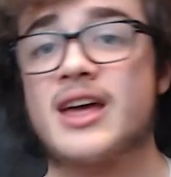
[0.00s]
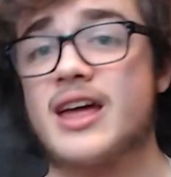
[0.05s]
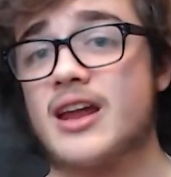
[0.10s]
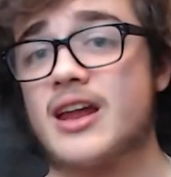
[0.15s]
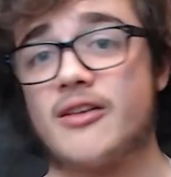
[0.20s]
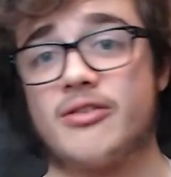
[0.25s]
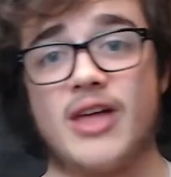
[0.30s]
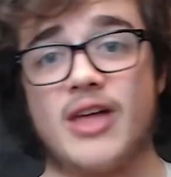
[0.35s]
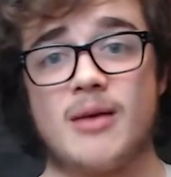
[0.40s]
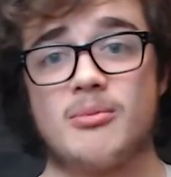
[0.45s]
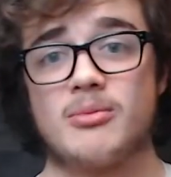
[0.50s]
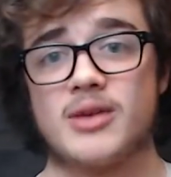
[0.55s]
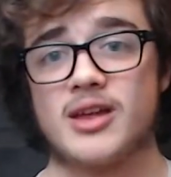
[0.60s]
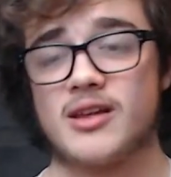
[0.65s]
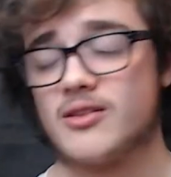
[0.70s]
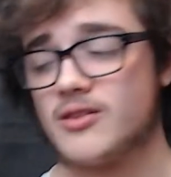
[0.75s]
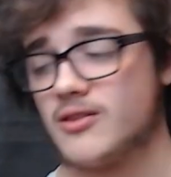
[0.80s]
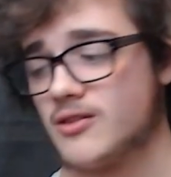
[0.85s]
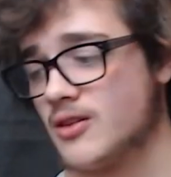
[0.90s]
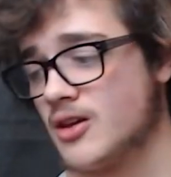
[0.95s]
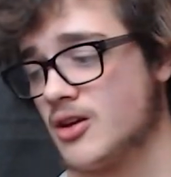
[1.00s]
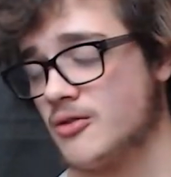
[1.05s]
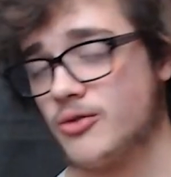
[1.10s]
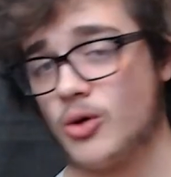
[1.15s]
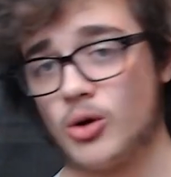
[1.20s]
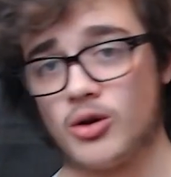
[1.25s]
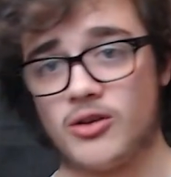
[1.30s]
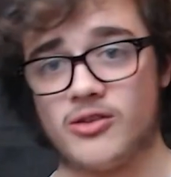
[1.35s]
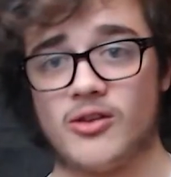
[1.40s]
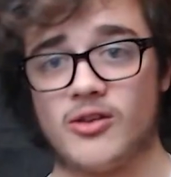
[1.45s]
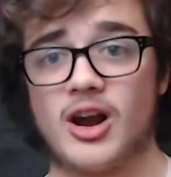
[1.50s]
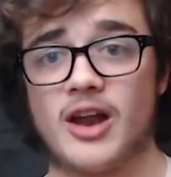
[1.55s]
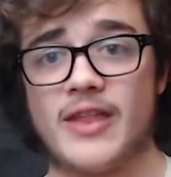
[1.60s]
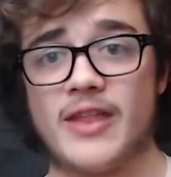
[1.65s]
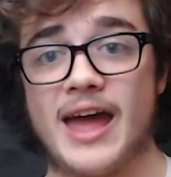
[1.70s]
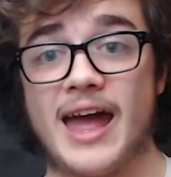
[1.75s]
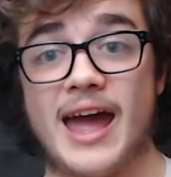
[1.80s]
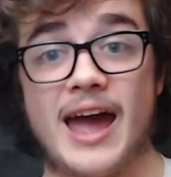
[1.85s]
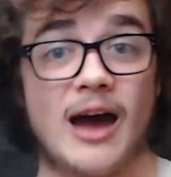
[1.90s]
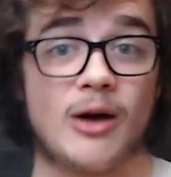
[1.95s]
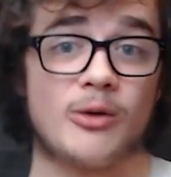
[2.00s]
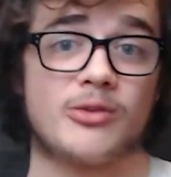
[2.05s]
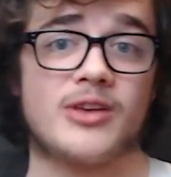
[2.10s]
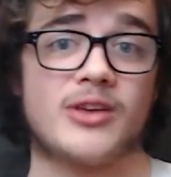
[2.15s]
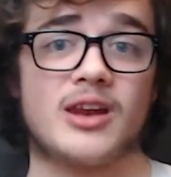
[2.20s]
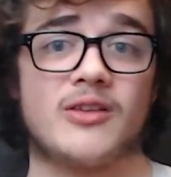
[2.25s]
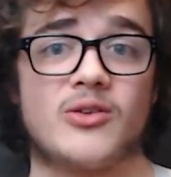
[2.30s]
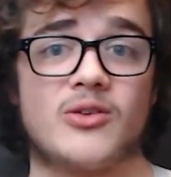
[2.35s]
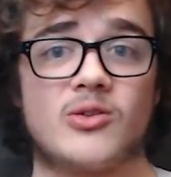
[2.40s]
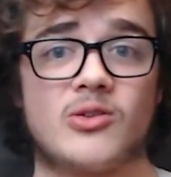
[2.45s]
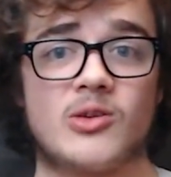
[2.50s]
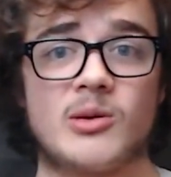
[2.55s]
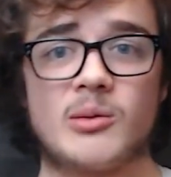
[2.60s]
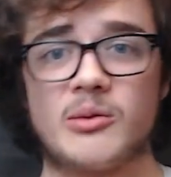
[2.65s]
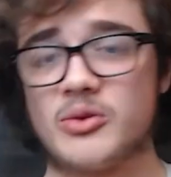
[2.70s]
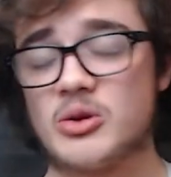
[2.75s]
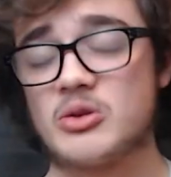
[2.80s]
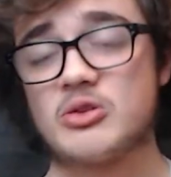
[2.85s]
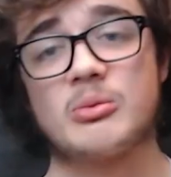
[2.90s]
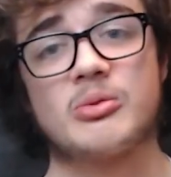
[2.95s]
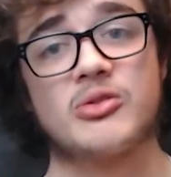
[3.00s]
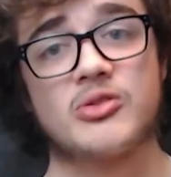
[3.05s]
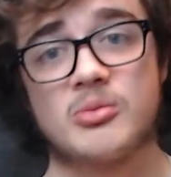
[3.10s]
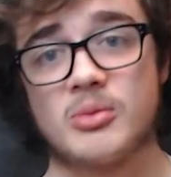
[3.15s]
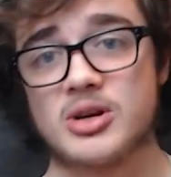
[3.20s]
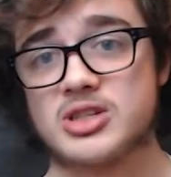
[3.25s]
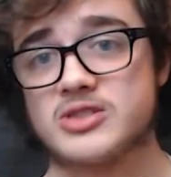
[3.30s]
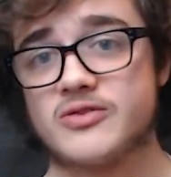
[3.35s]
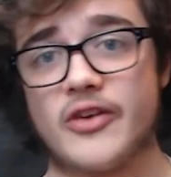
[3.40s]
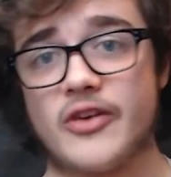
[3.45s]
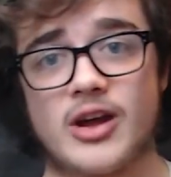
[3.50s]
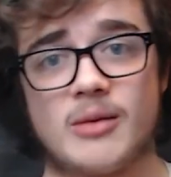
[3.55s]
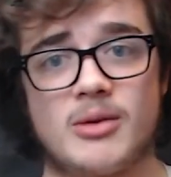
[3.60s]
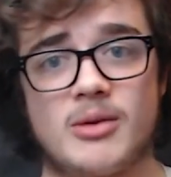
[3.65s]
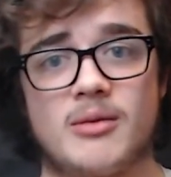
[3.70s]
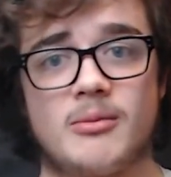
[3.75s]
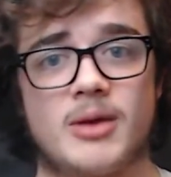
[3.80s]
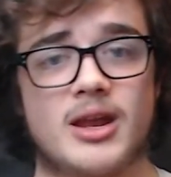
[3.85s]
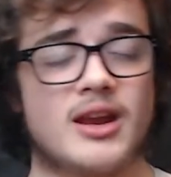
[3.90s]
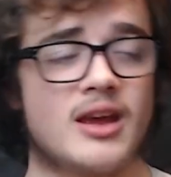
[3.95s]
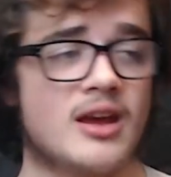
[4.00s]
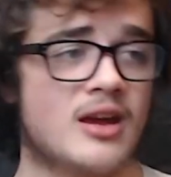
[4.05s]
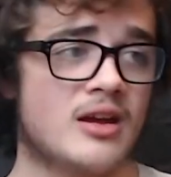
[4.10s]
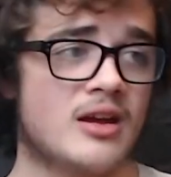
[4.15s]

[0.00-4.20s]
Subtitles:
And if that means focusing on that outside of YouTube, if YouTube's too much of a commitment,